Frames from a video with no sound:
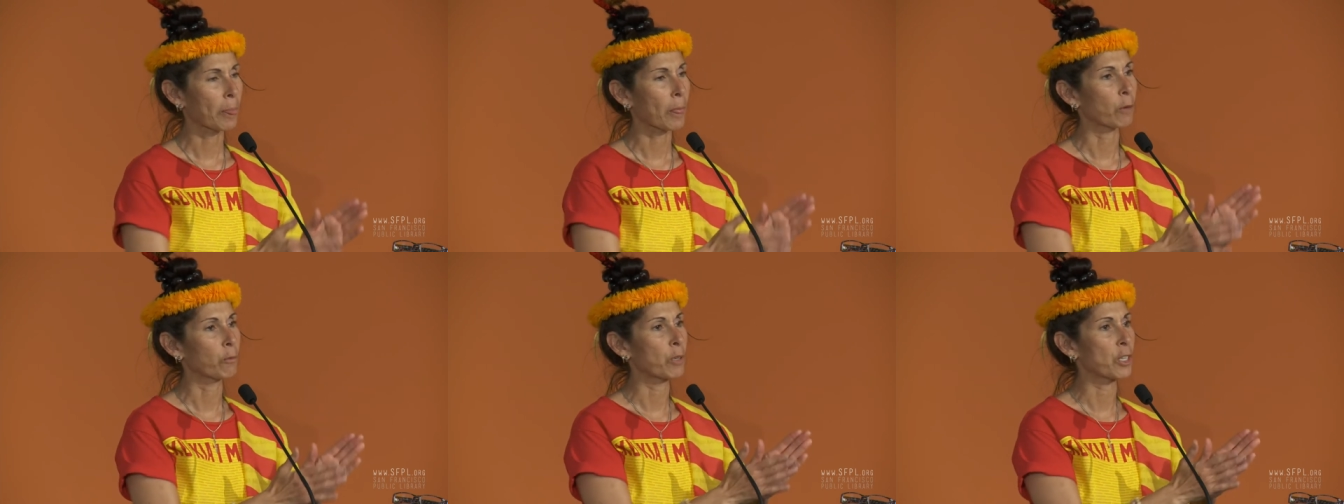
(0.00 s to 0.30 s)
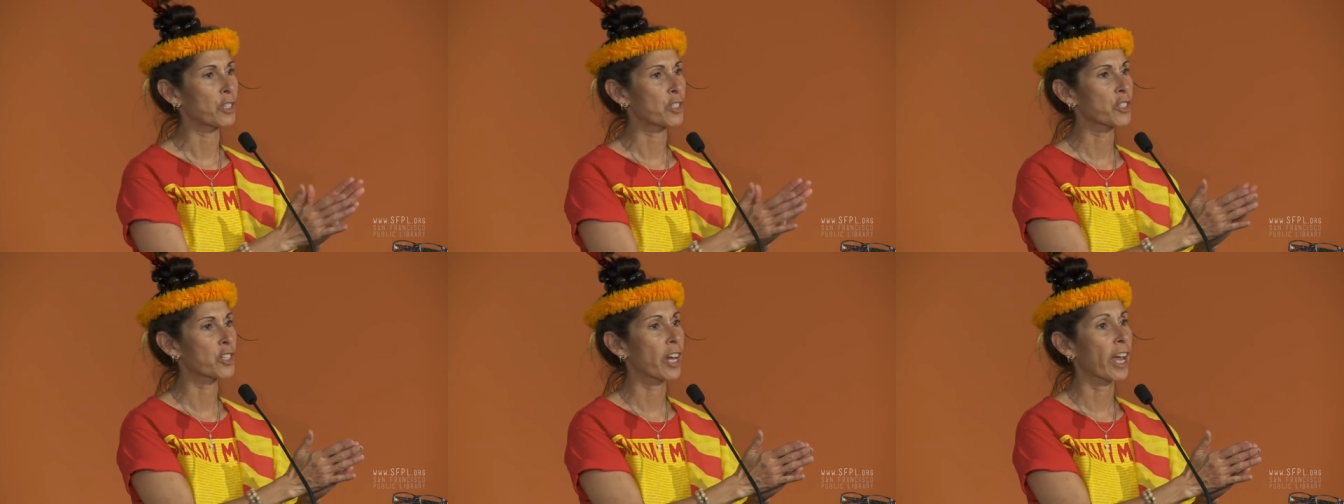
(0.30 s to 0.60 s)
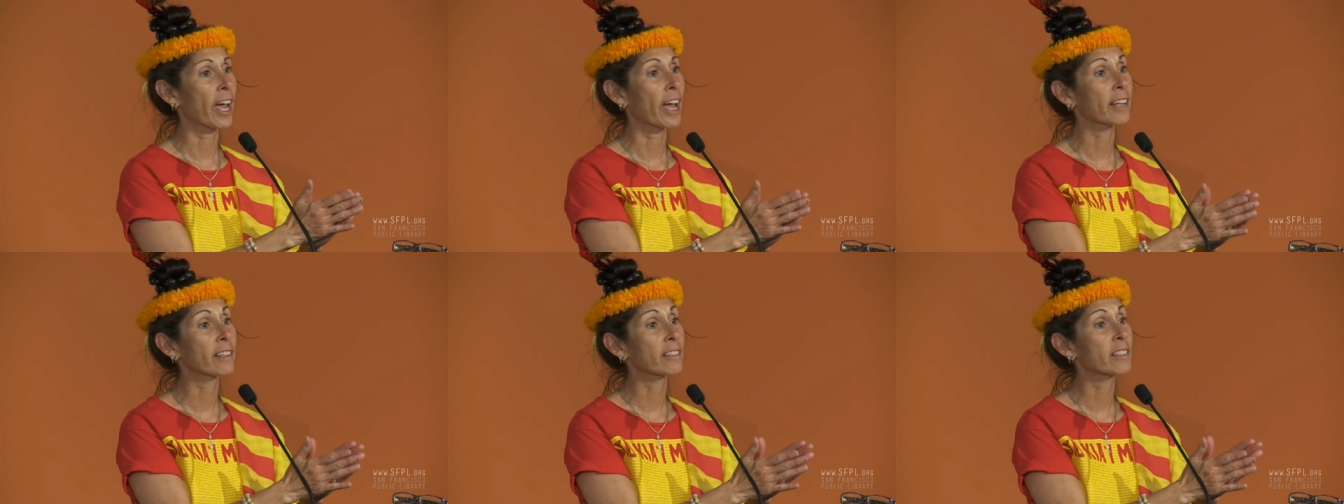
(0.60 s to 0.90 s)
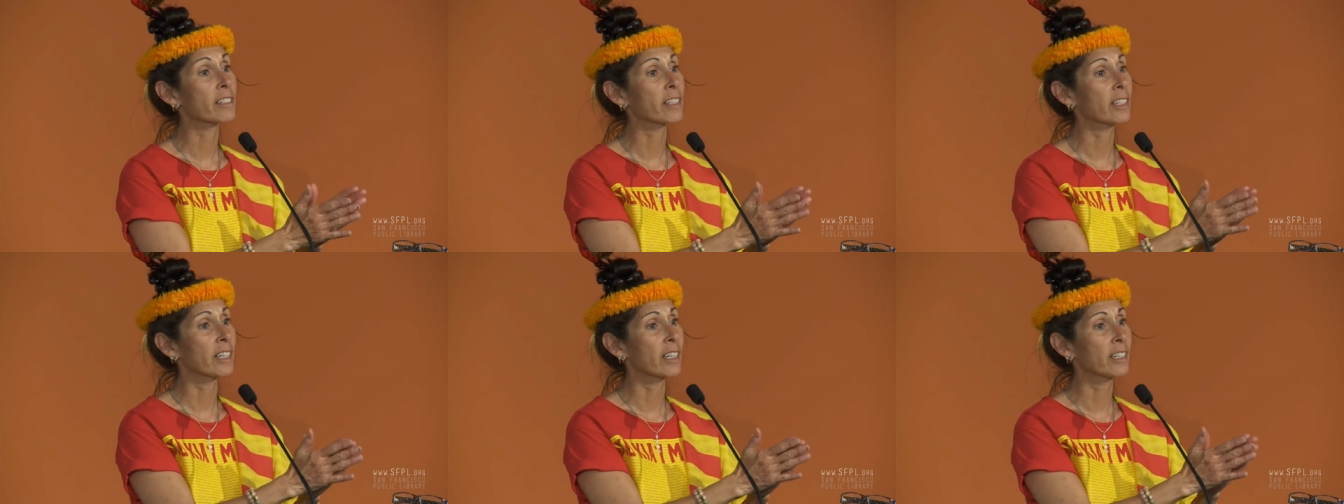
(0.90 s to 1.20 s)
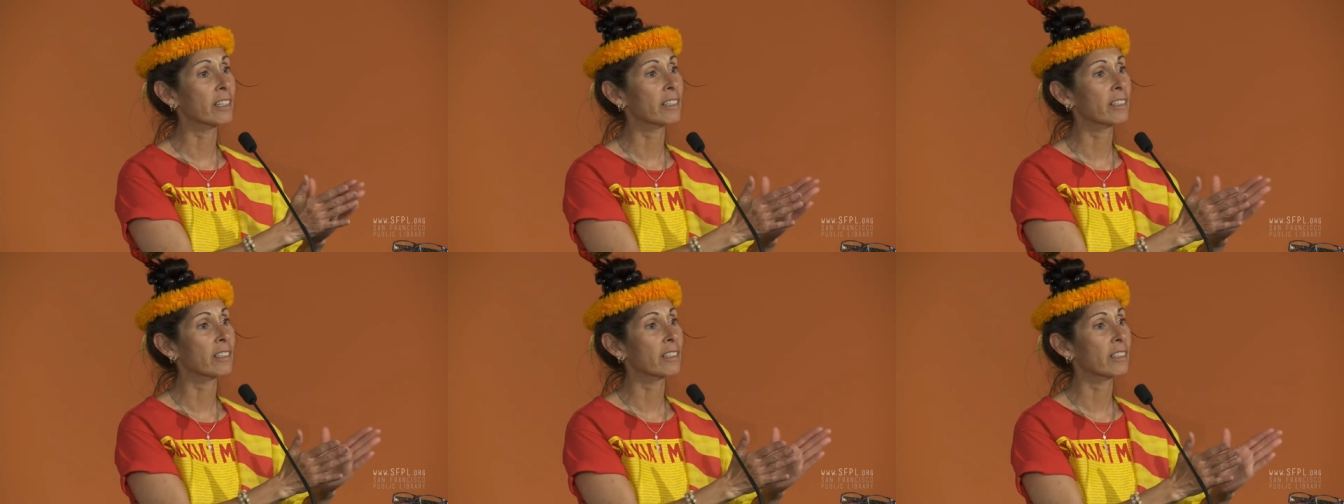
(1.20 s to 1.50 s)
we chant
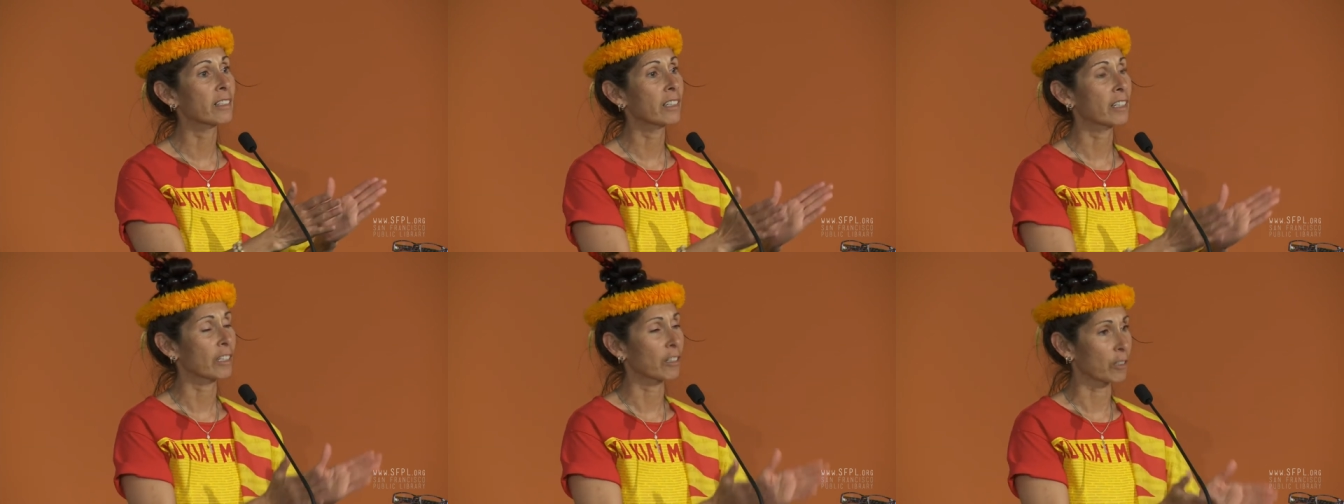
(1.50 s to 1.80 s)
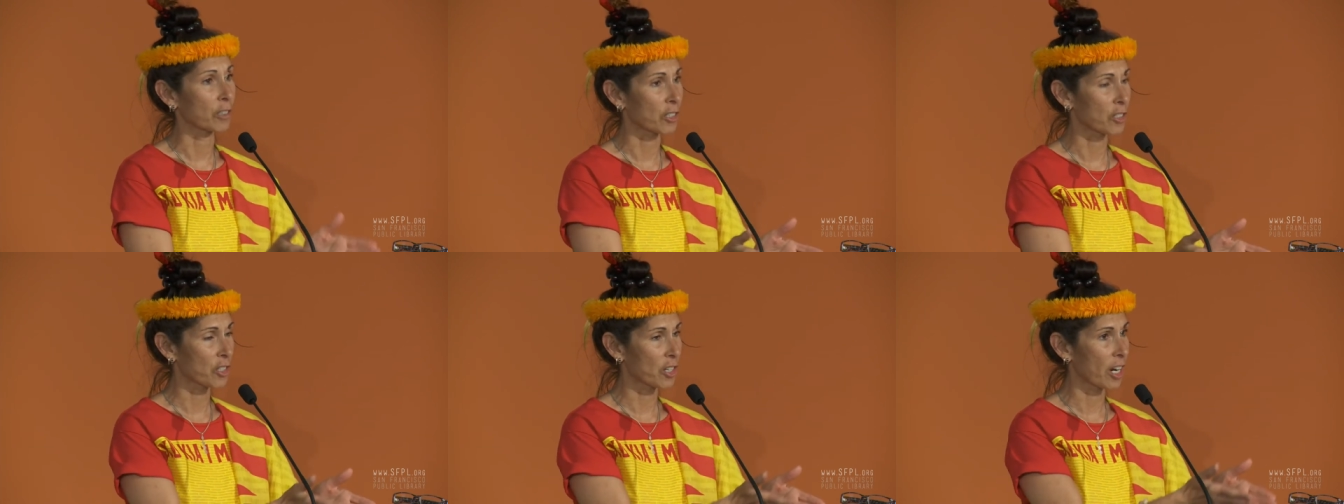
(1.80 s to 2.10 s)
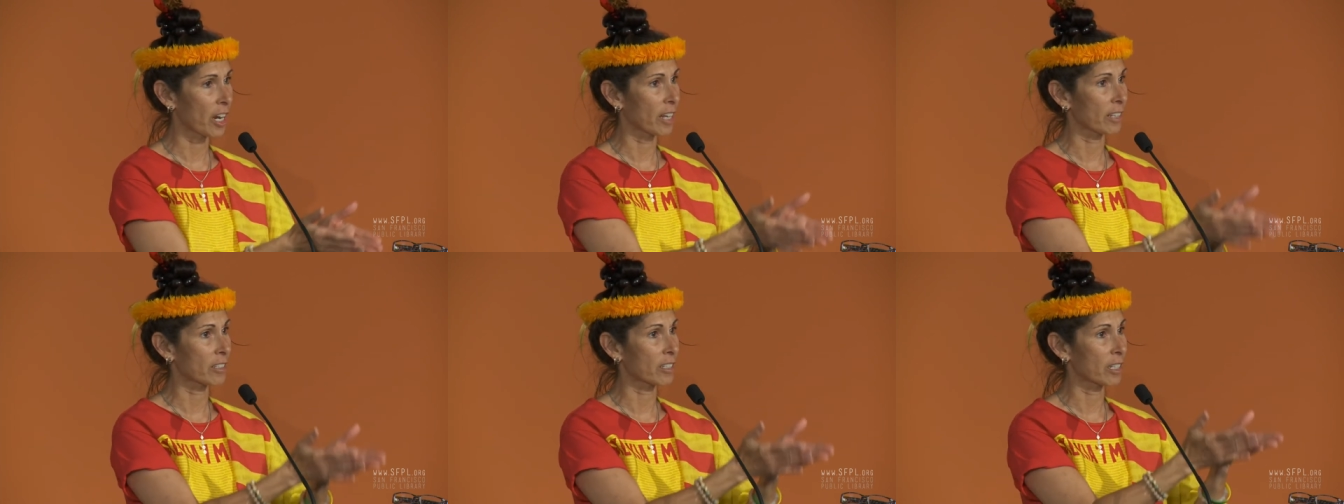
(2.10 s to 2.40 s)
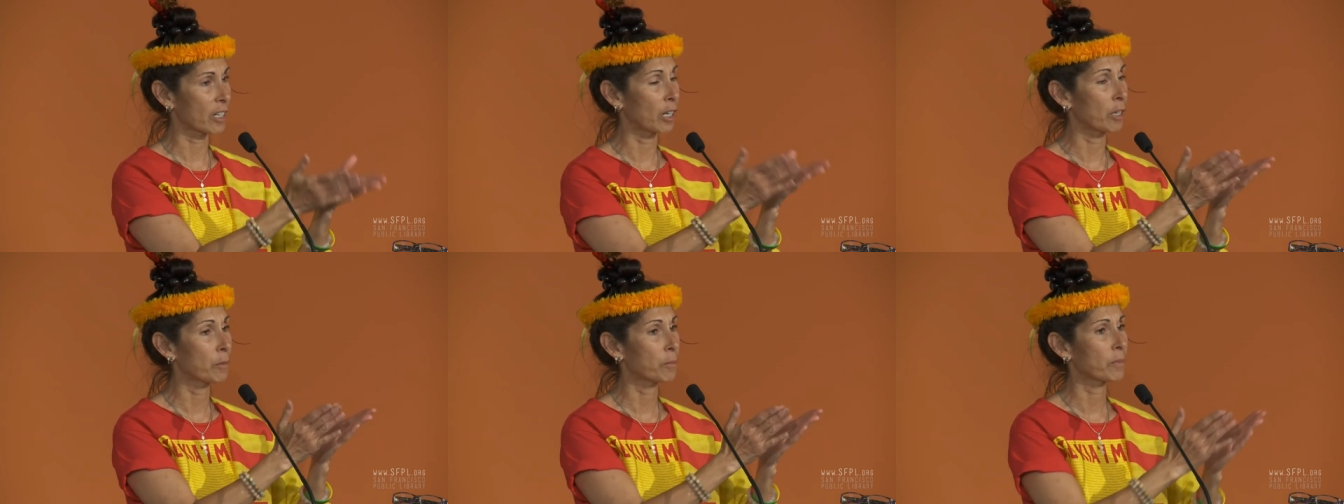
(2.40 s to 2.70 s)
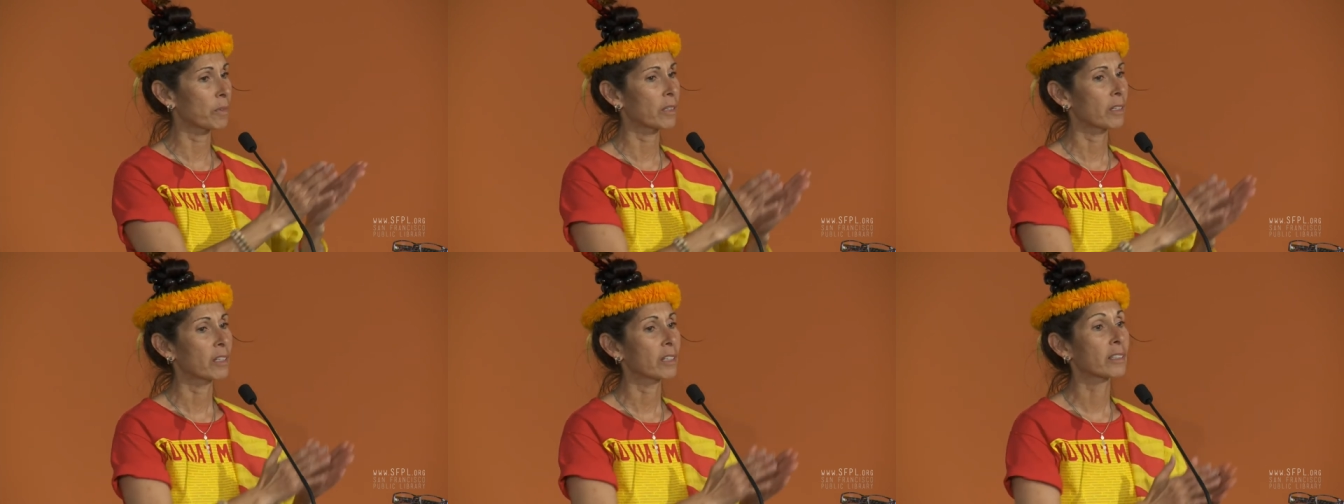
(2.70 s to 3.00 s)
in or chant
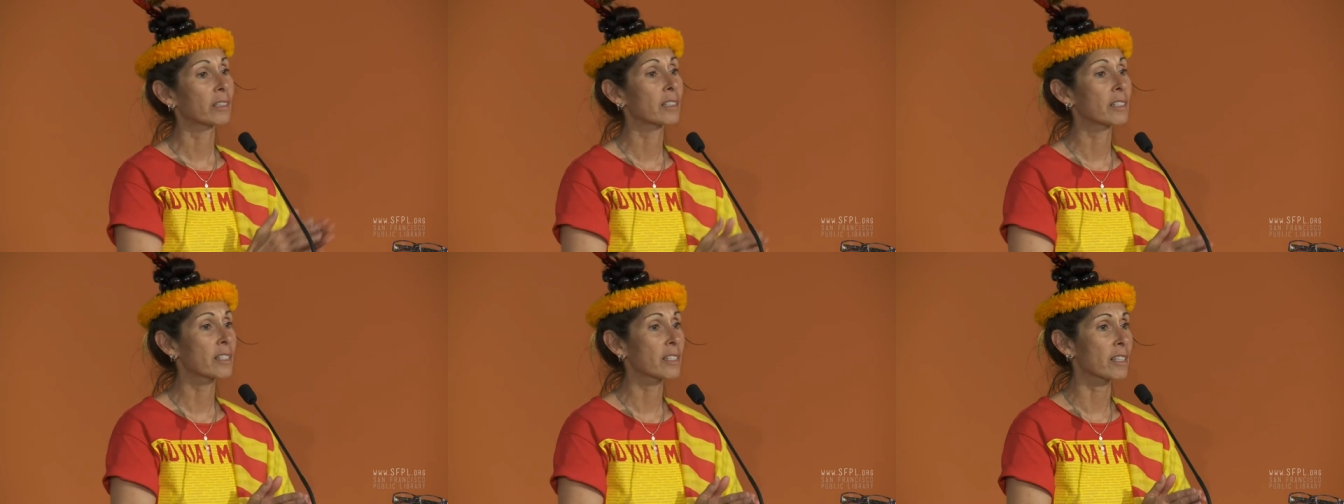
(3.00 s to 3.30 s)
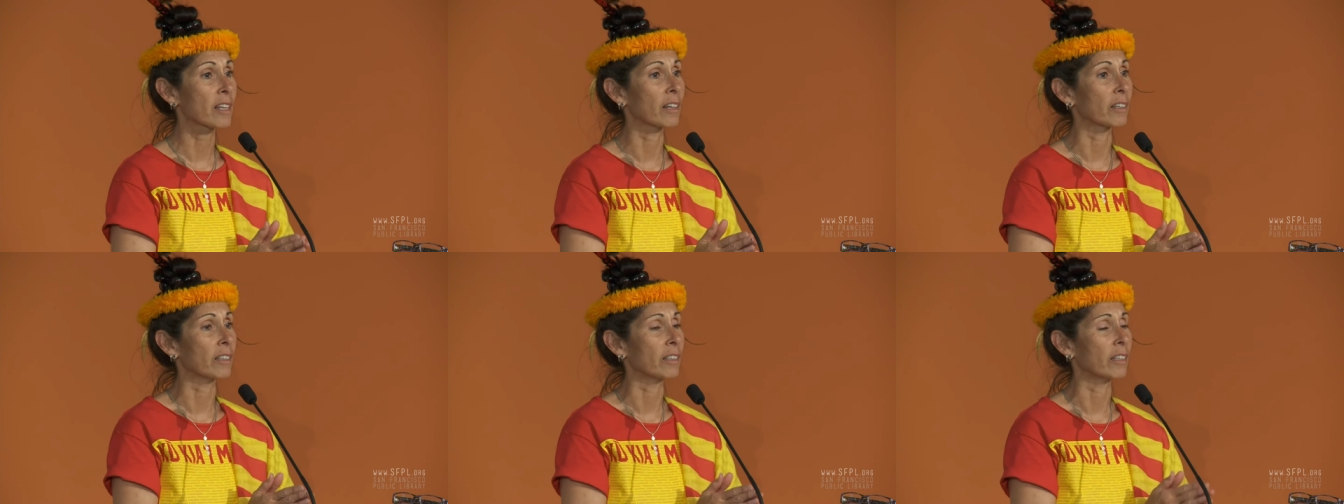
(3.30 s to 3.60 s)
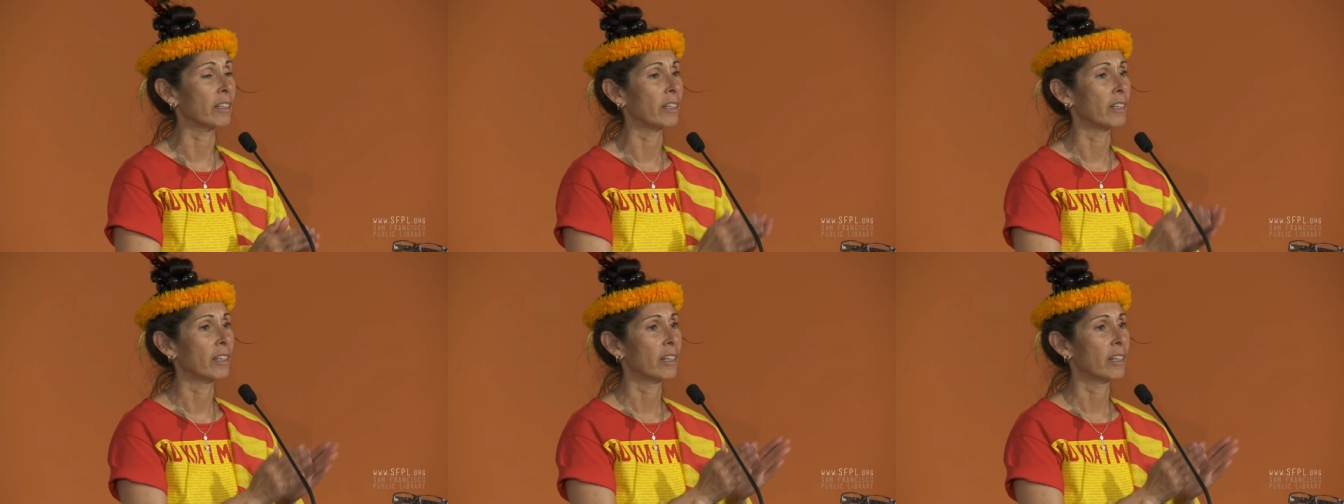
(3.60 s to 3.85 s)
up the sun.